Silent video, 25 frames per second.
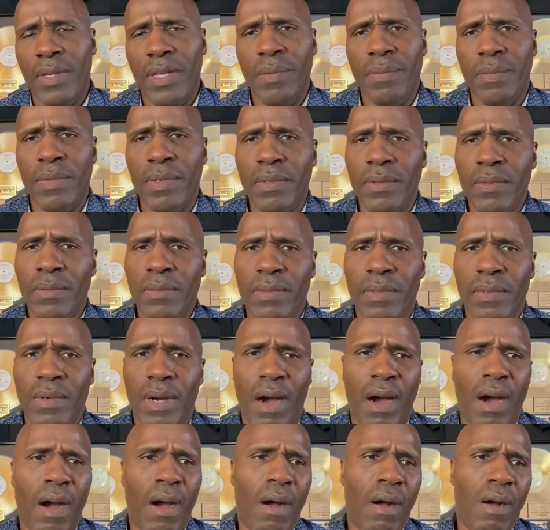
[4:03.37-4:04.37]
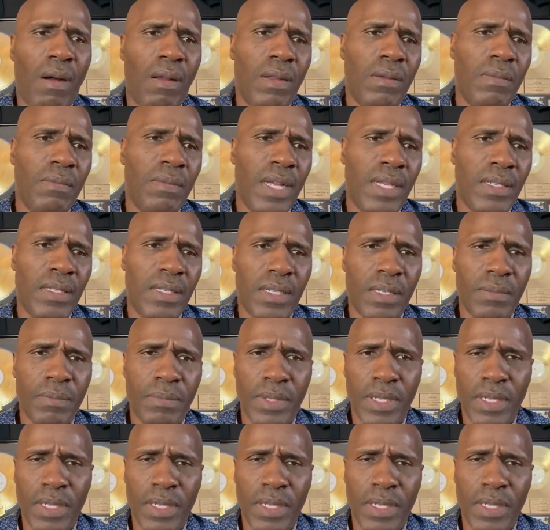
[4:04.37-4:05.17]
people, all the Mexican